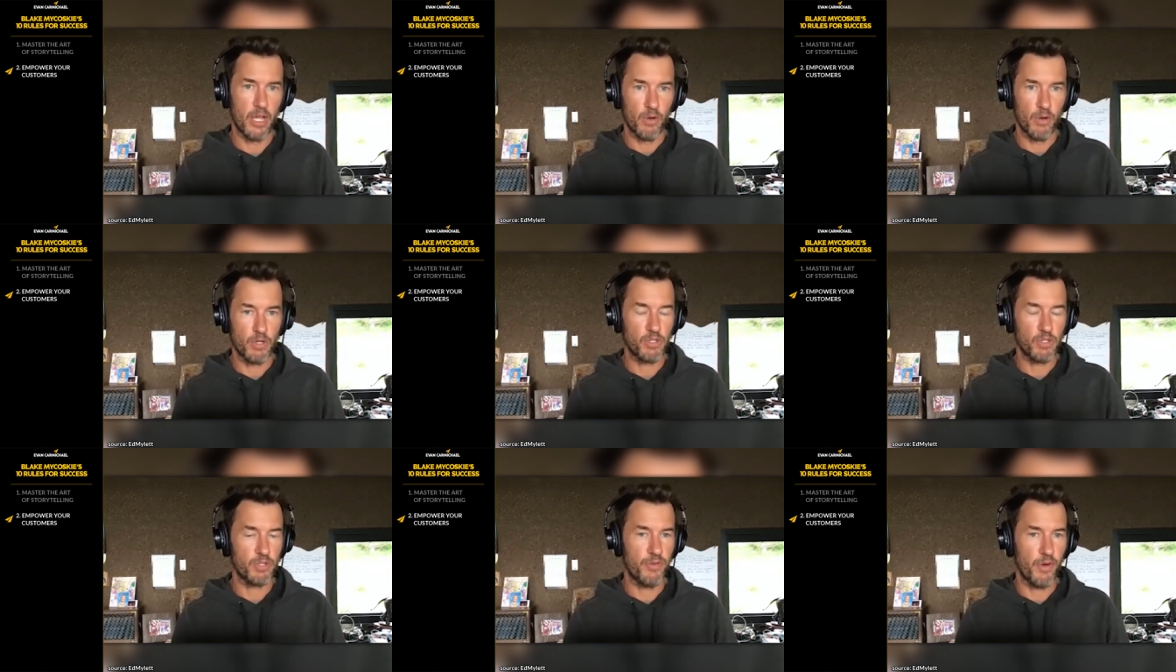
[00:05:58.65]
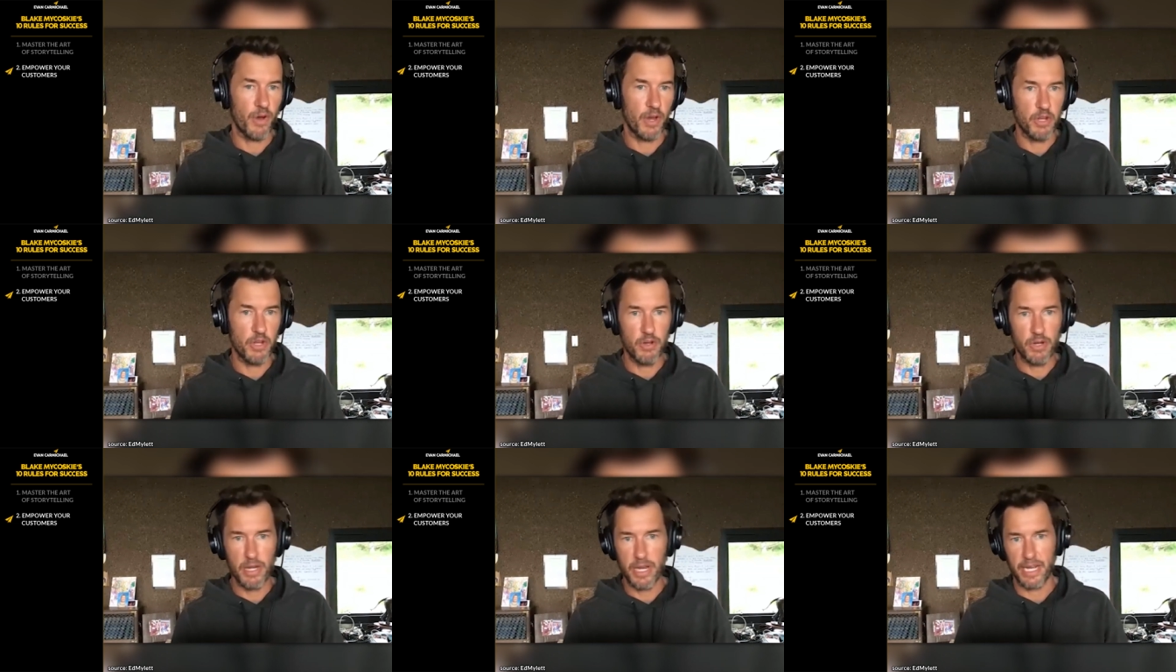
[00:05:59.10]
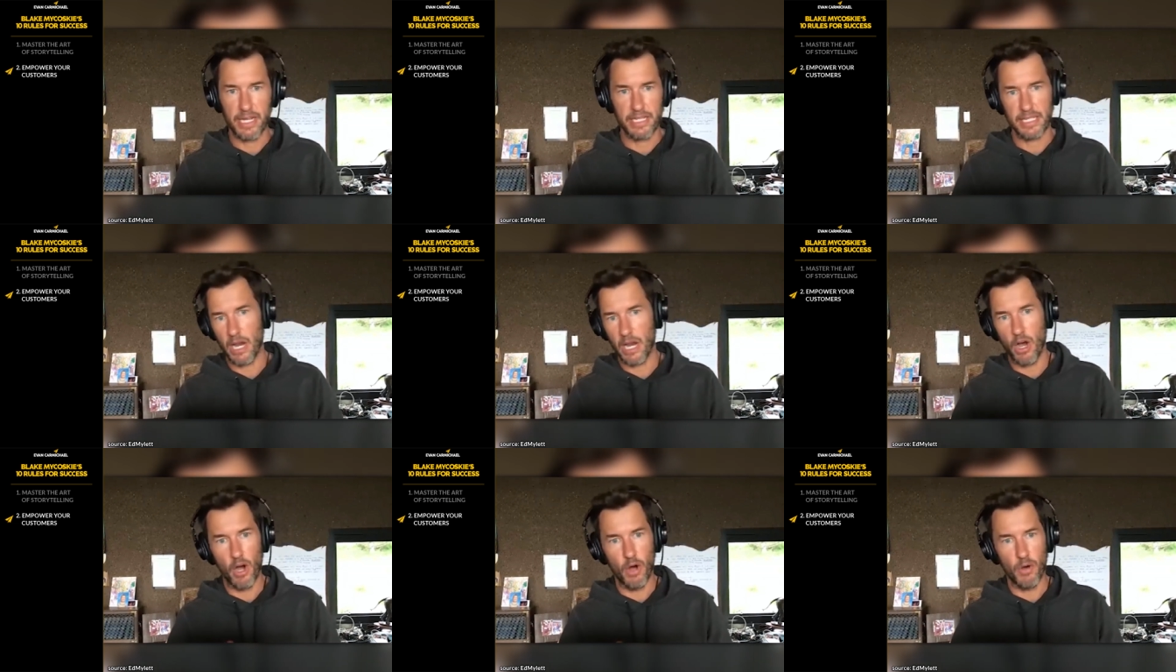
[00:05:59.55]
which was very unique because
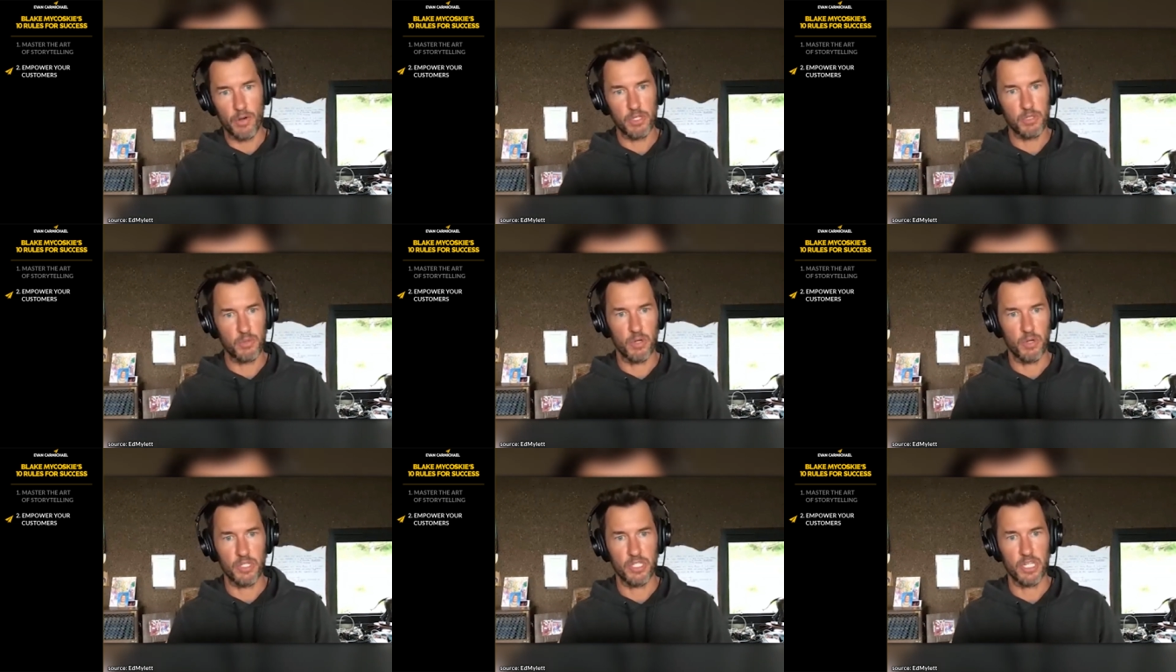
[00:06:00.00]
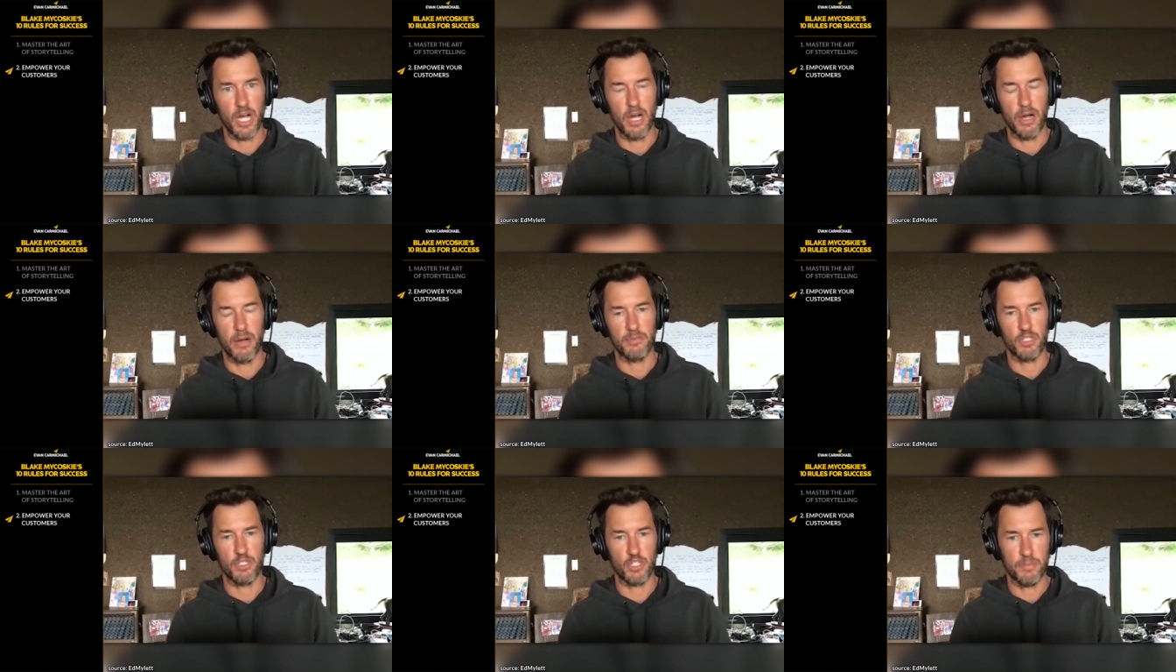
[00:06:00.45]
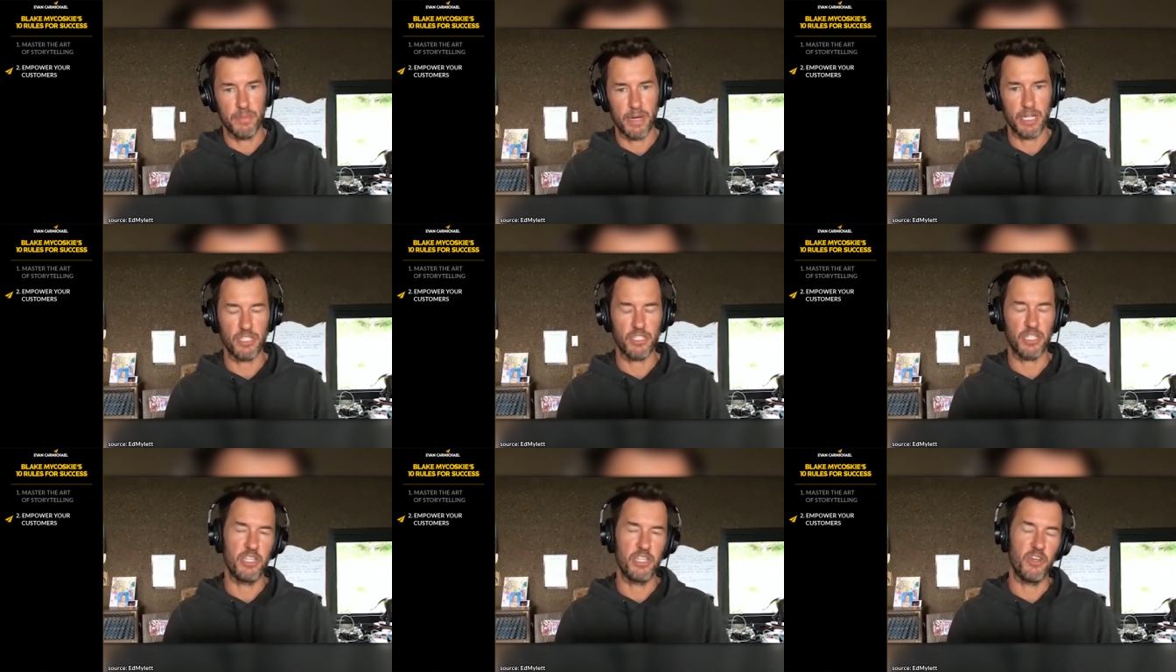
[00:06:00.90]
I always wear Toms,
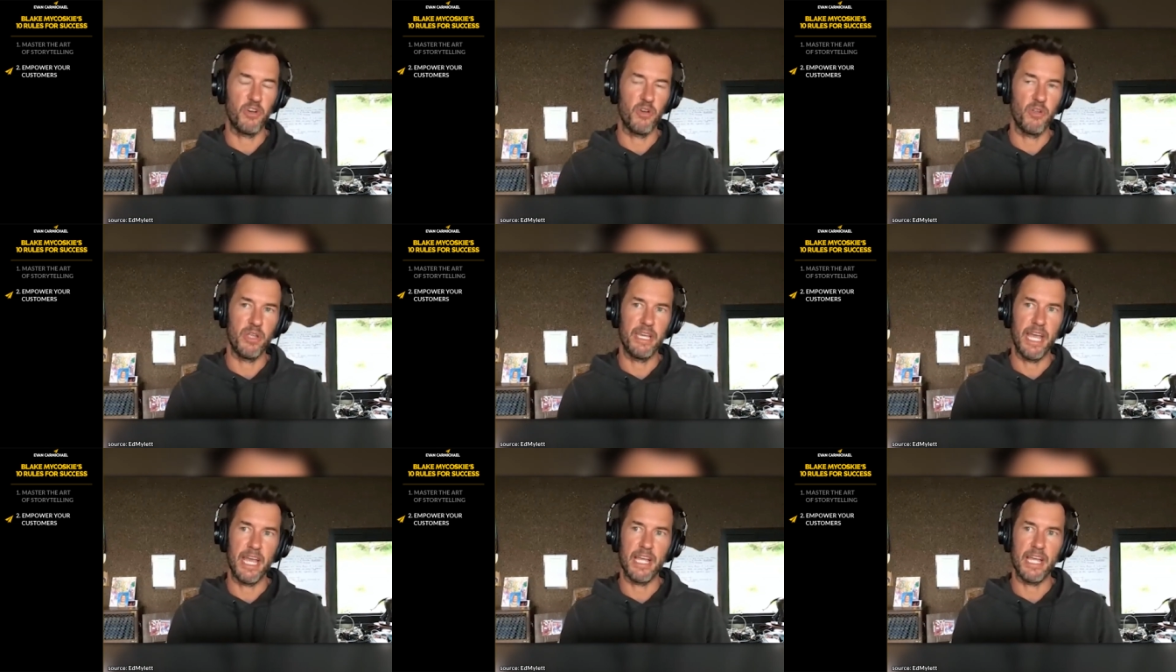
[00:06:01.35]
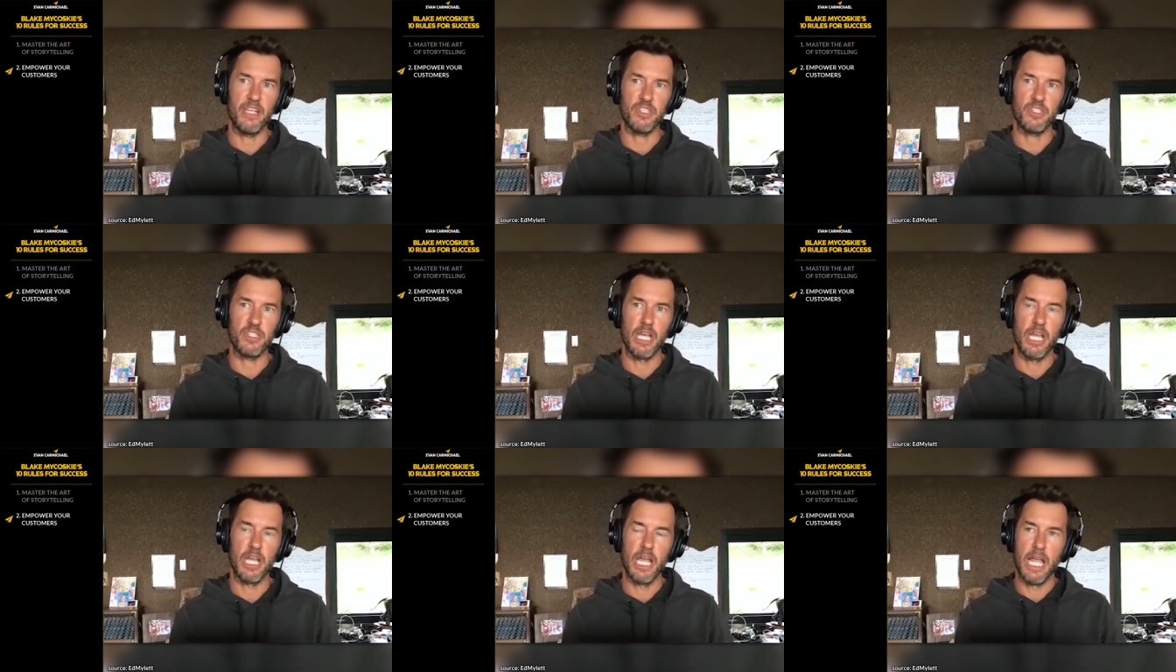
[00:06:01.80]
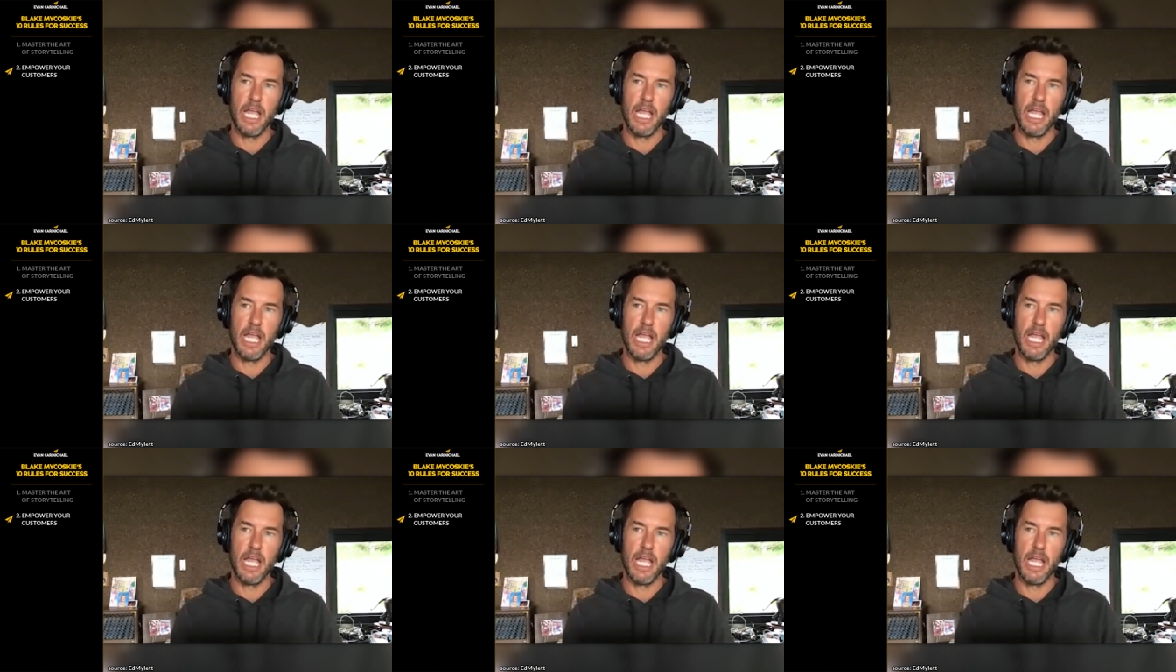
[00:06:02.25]
especially in the early days.